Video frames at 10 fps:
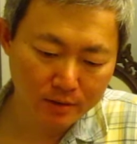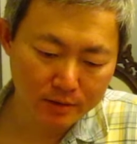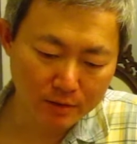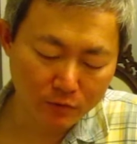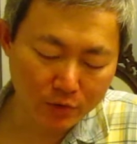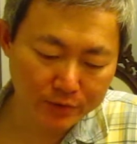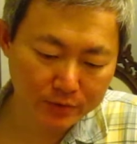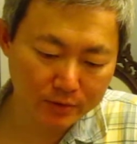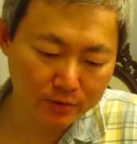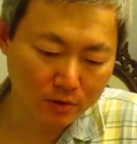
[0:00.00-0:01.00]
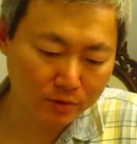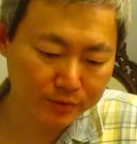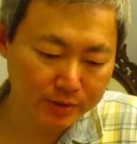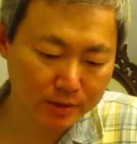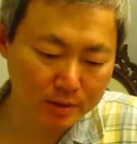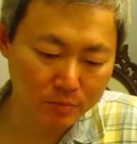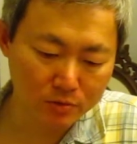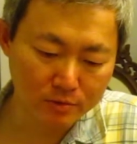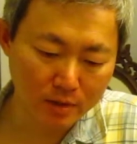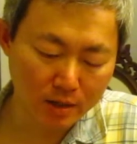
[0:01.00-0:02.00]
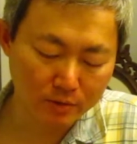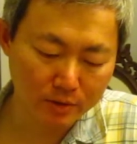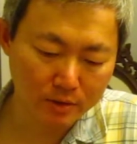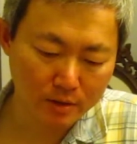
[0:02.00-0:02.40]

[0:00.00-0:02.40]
their voices haunting the blue hour,